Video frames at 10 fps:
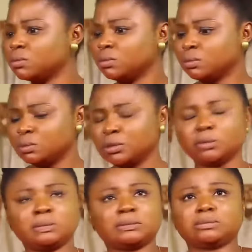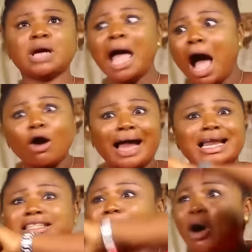How can a small
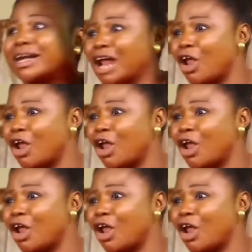girl of 11